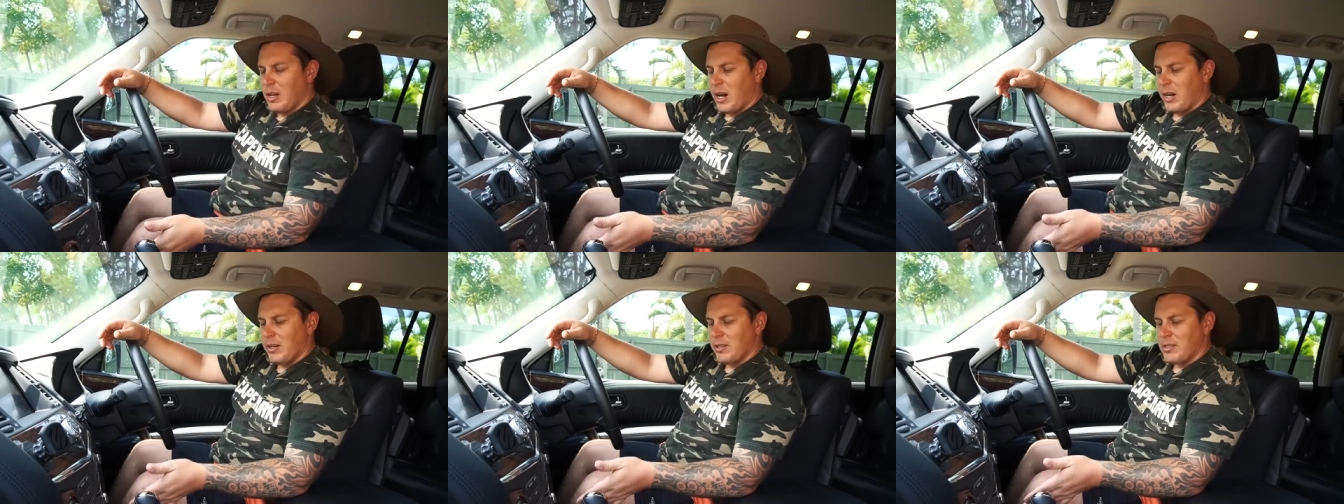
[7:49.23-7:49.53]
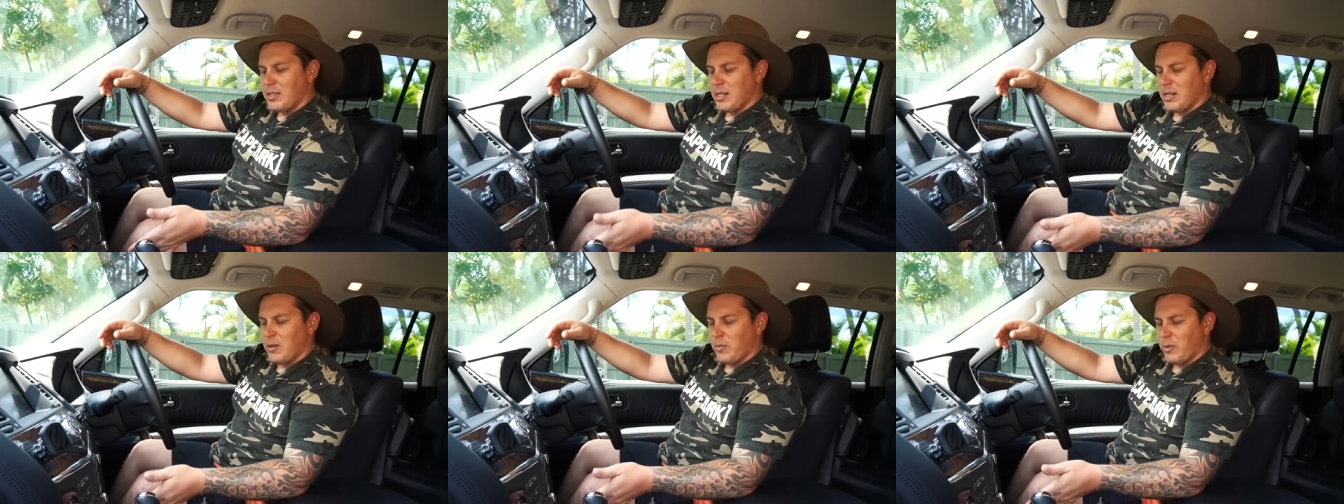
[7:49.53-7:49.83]
and
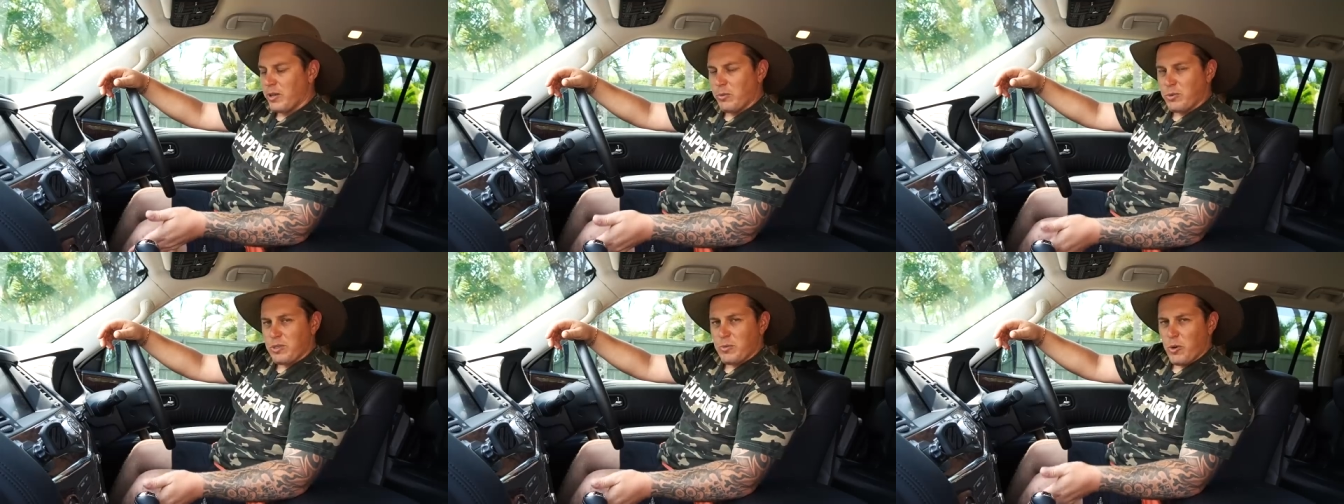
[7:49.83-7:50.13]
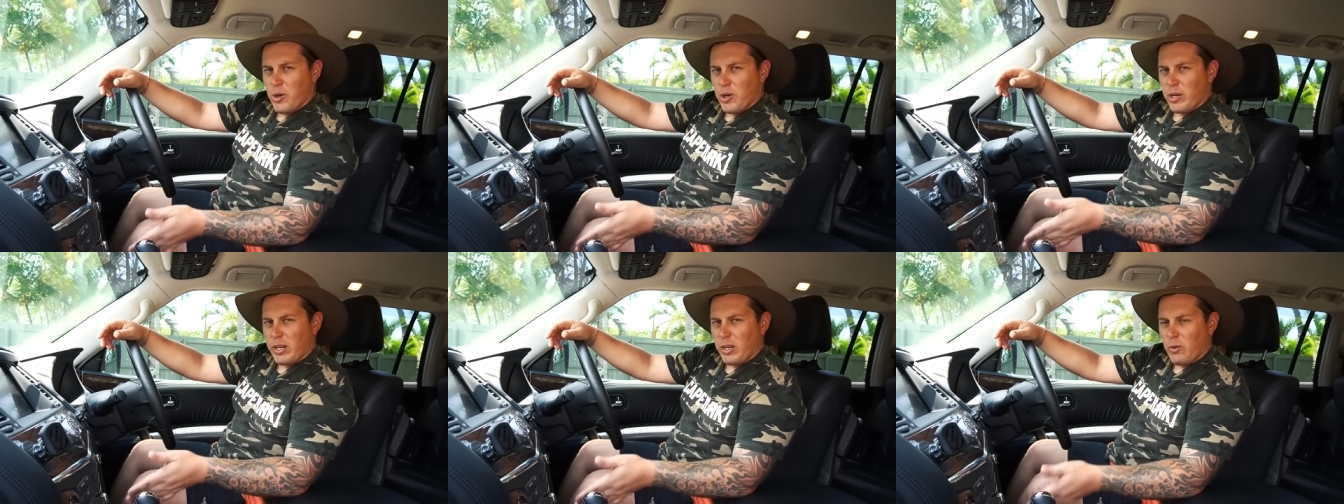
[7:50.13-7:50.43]
to see when it was
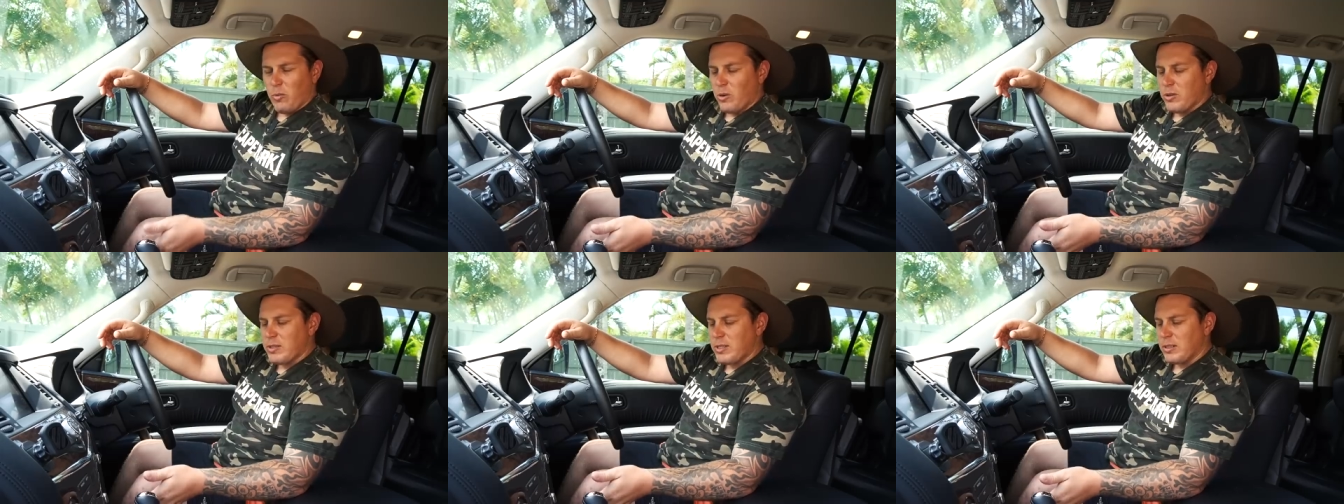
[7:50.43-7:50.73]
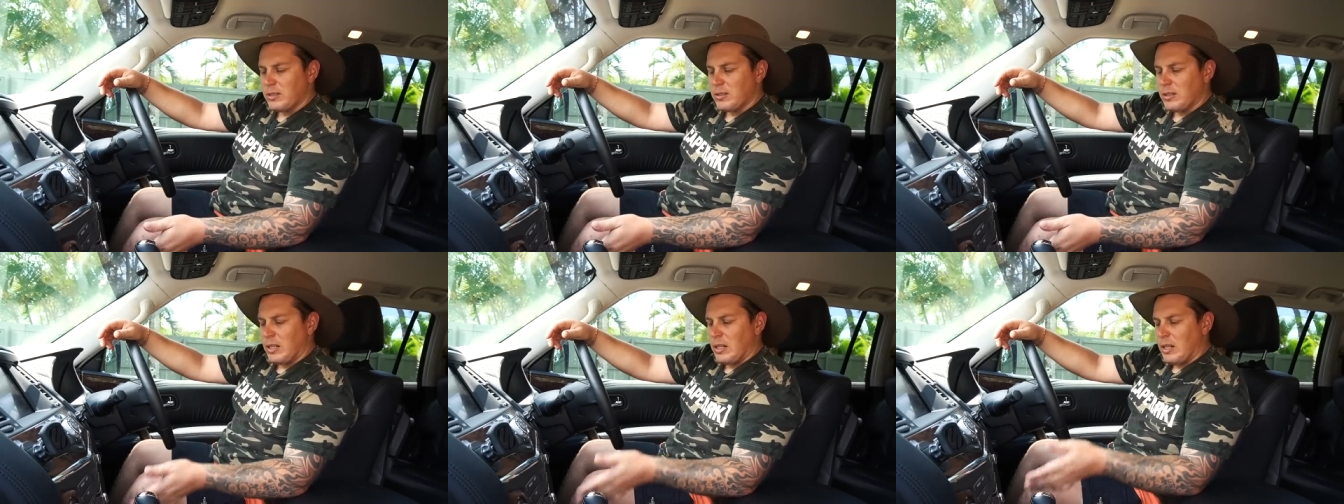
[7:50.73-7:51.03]
working and
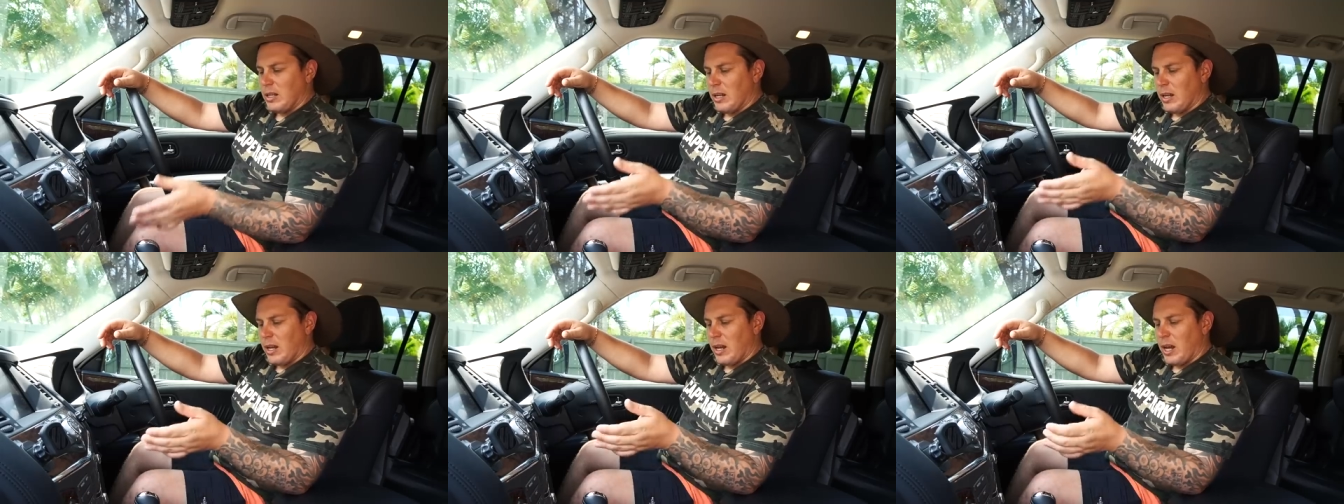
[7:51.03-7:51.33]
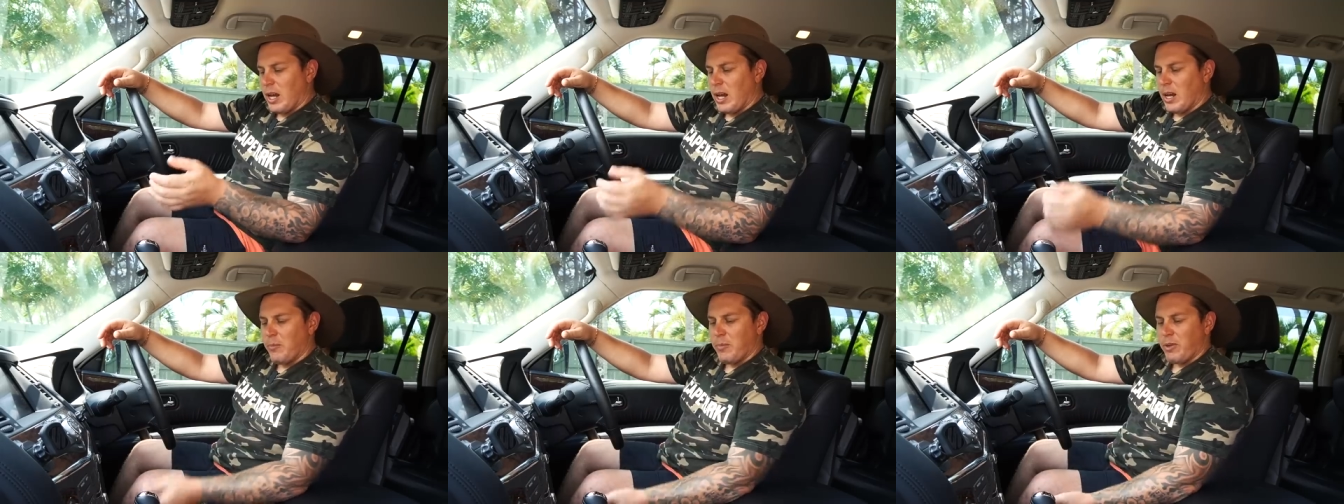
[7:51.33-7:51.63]
wasn't.
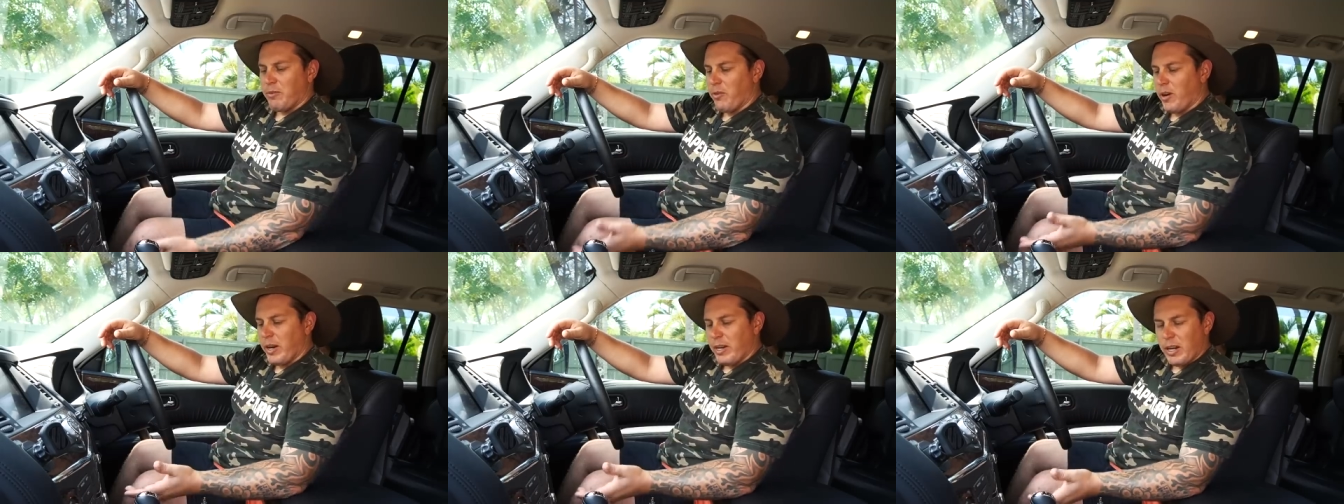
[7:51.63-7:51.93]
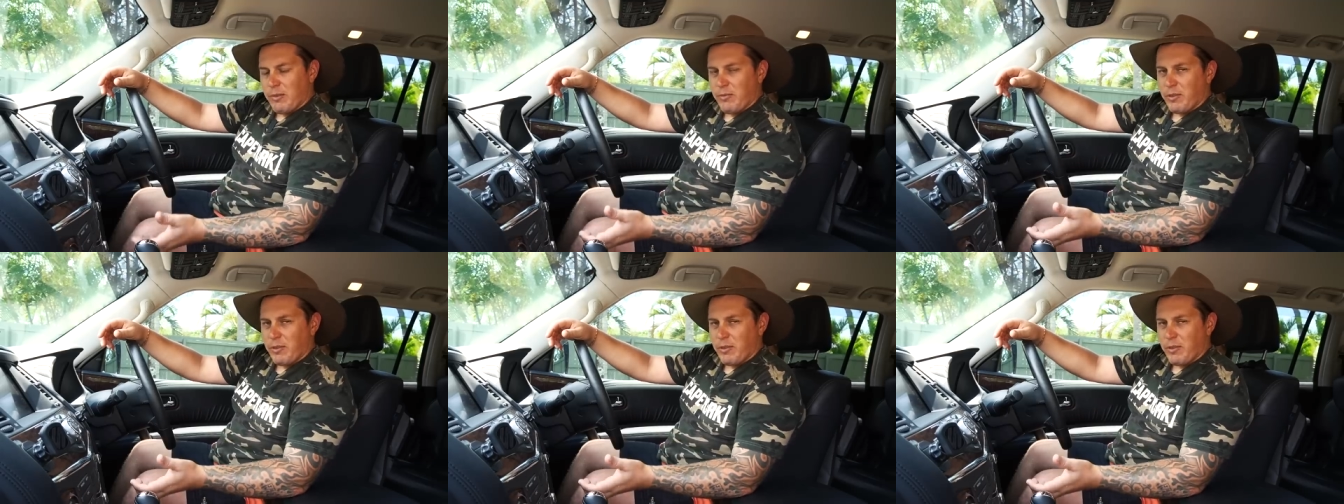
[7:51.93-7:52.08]
Um, if I